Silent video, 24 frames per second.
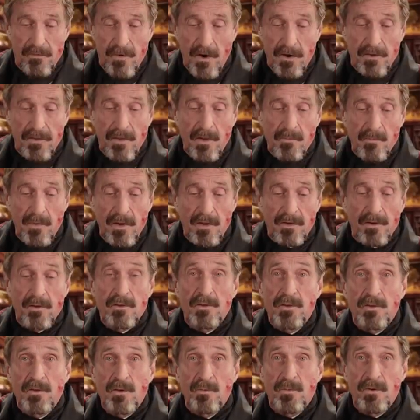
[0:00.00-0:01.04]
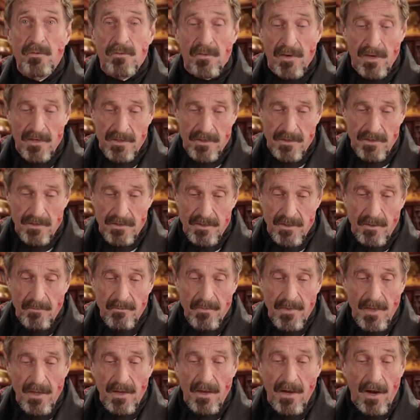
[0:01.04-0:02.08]
Fuck them in their stupid faces.
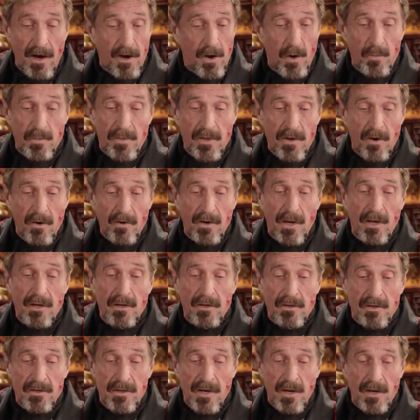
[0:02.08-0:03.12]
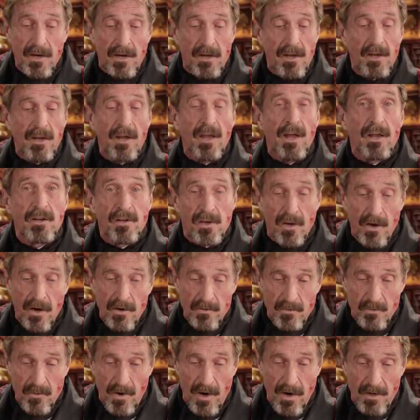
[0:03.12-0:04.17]
I hope they all get dick and
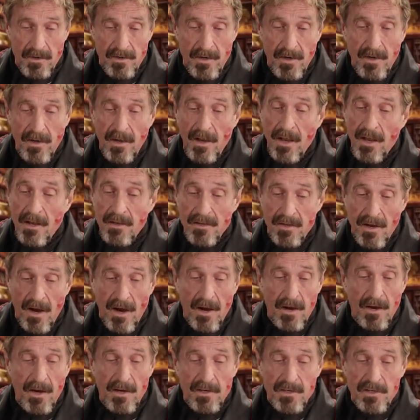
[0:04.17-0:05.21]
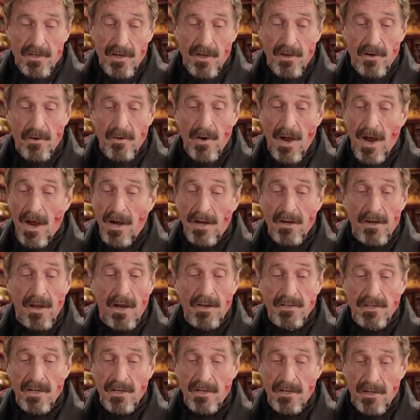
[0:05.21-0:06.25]
cunt rot and die a slow,
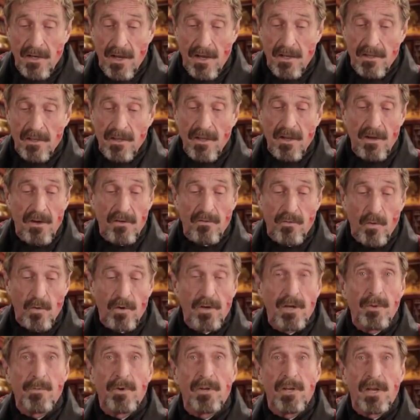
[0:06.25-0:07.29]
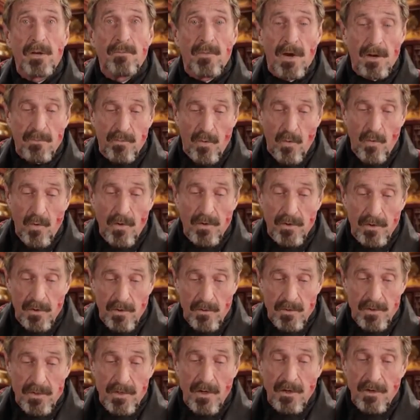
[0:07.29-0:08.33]
agonizing death for limiting my porn
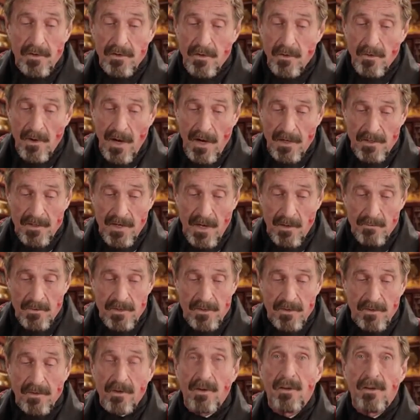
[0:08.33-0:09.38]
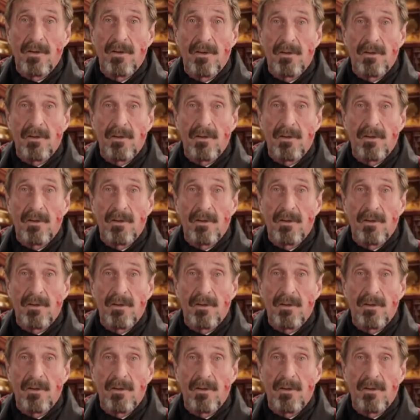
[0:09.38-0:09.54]
use to X-Hamster.